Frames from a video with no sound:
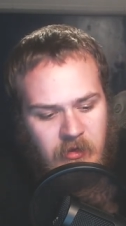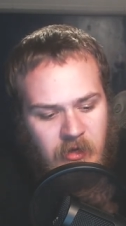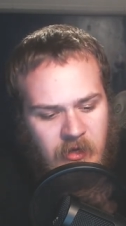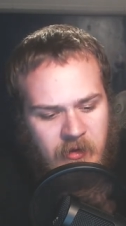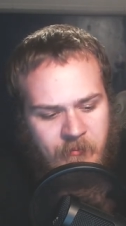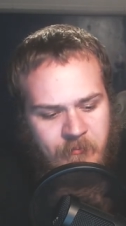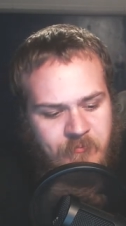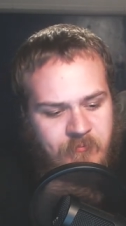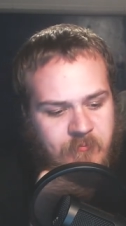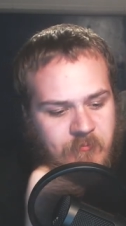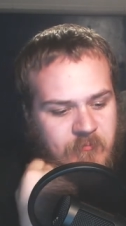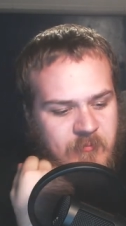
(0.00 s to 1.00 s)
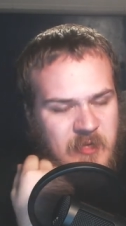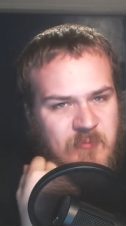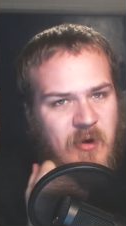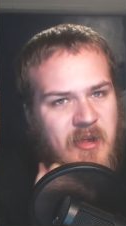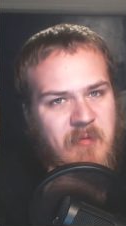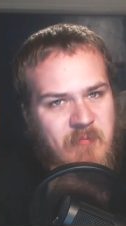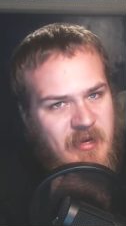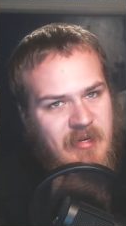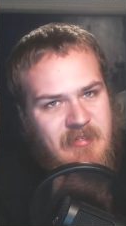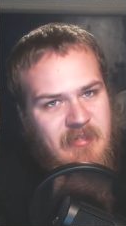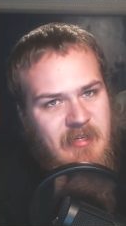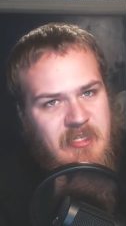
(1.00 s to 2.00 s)
um, that's probably the
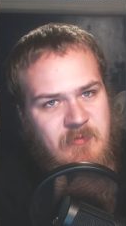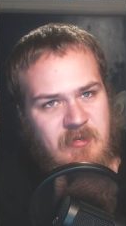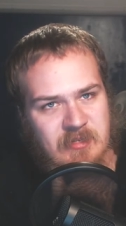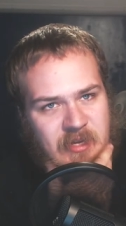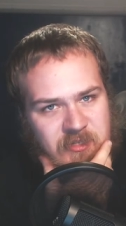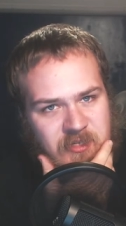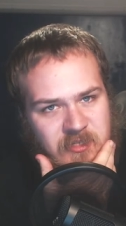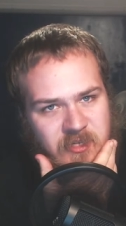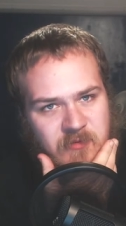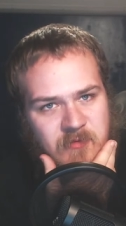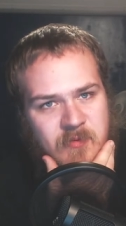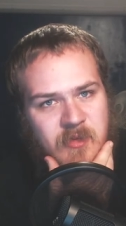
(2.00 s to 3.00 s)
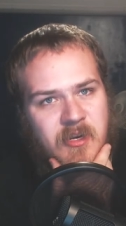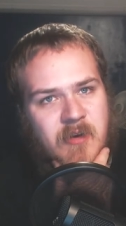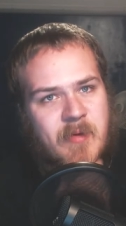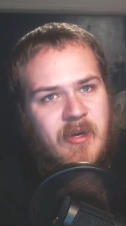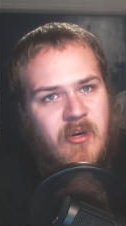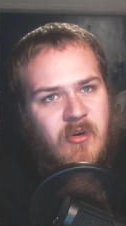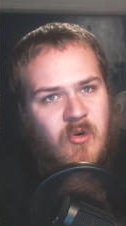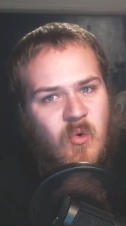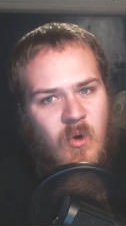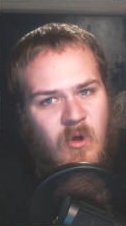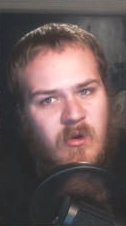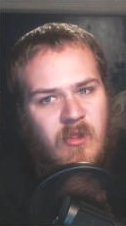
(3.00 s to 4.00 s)
biggest thing that's missing actually is the ability to make a good
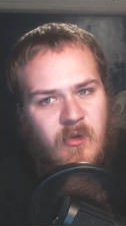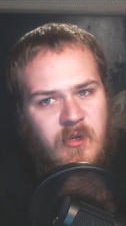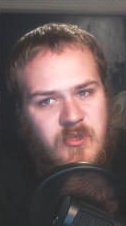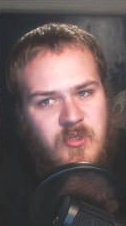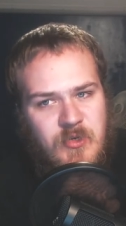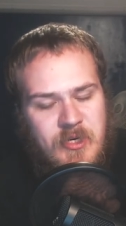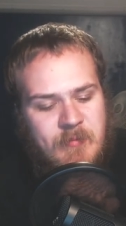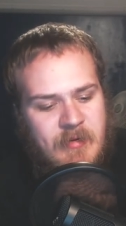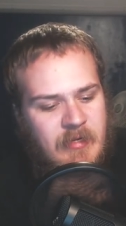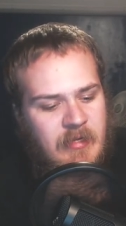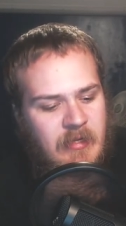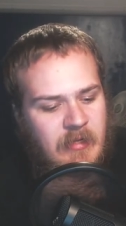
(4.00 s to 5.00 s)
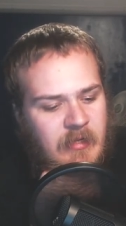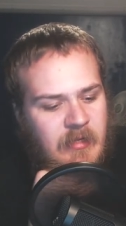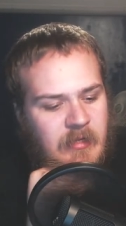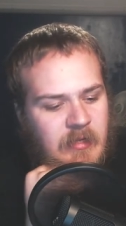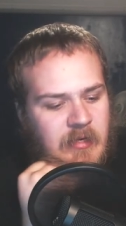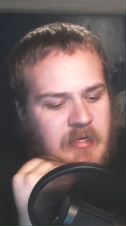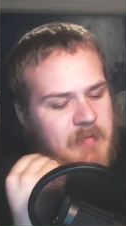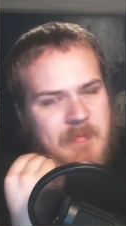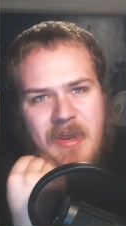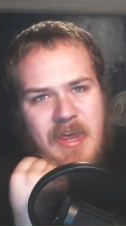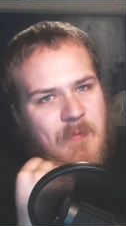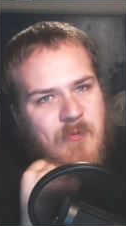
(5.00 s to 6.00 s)
quality looking stream. Because I'm
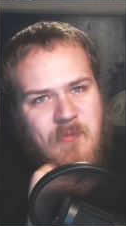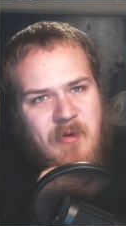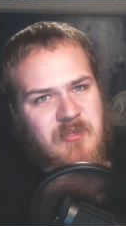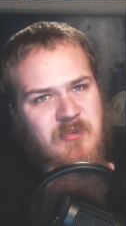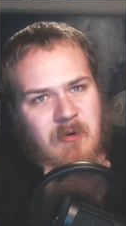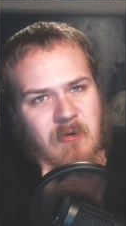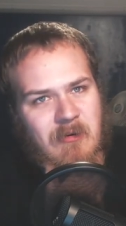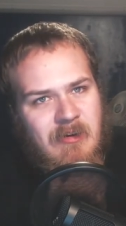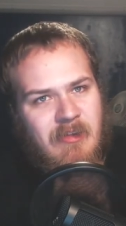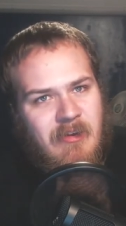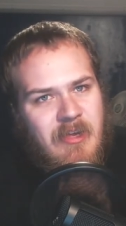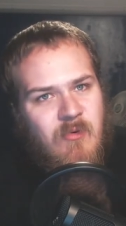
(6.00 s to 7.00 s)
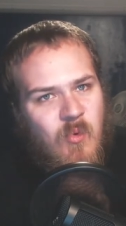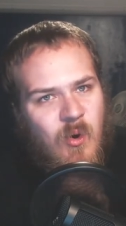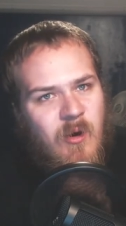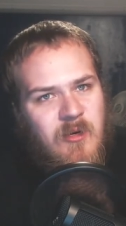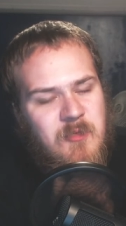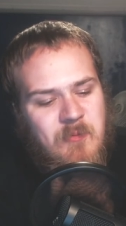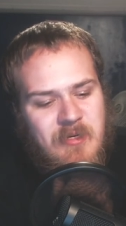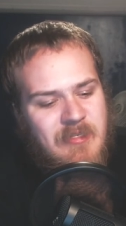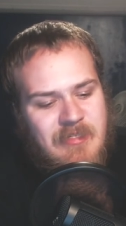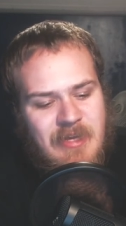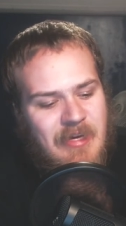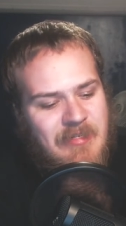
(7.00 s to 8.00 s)
not happy with my stream quality. It works, but
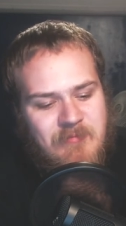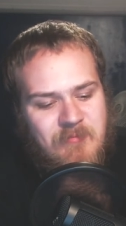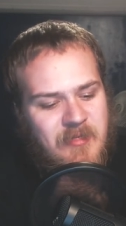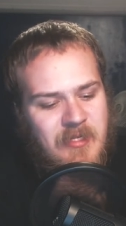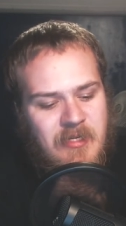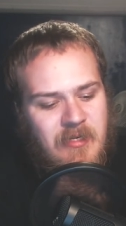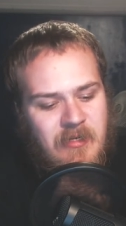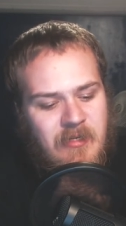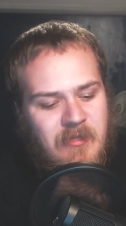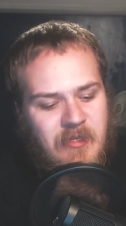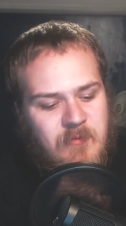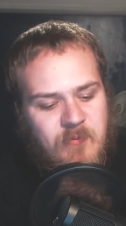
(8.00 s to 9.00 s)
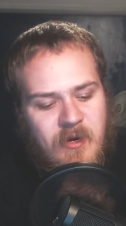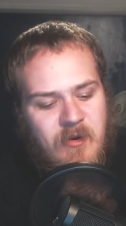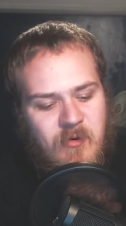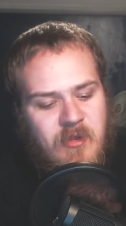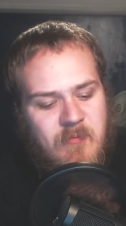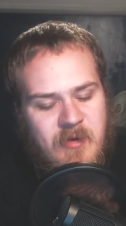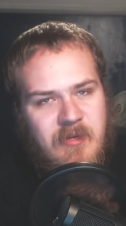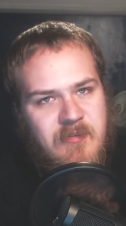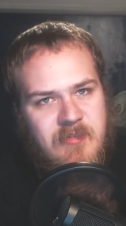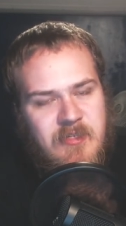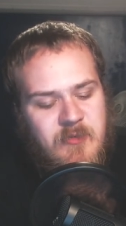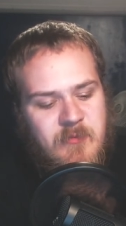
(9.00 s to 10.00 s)
it's not. It's probably one of the biggest
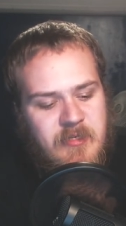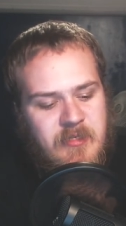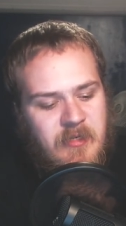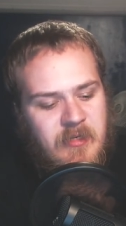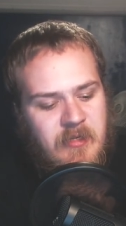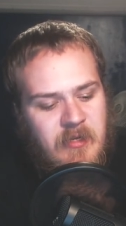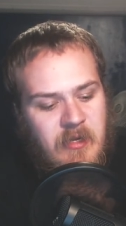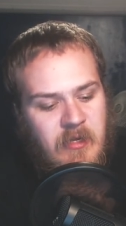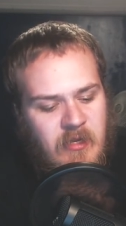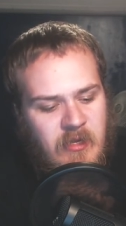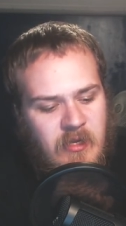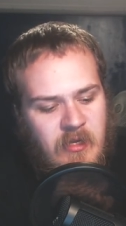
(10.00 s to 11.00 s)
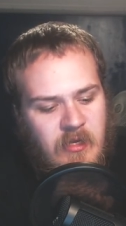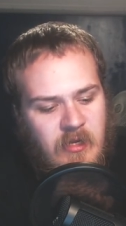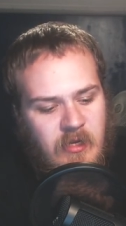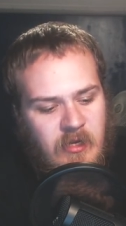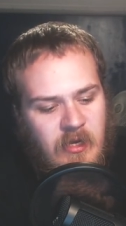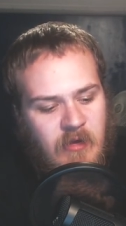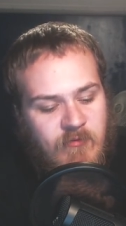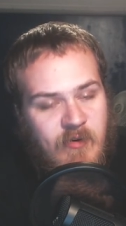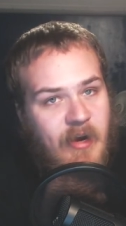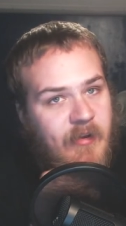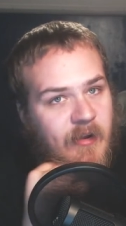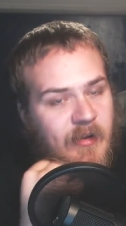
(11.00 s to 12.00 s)
things missing. Uh,
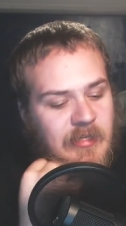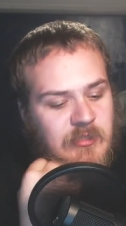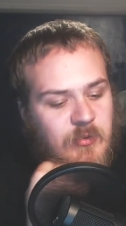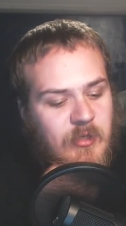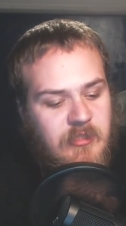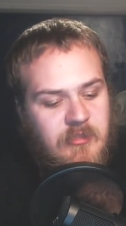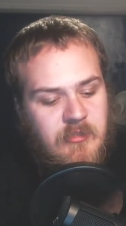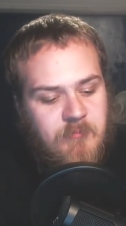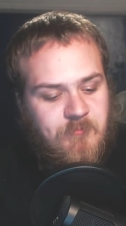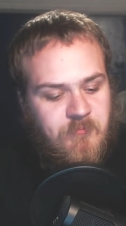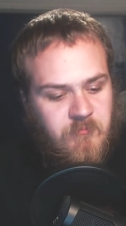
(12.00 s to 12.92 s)
finally, our last question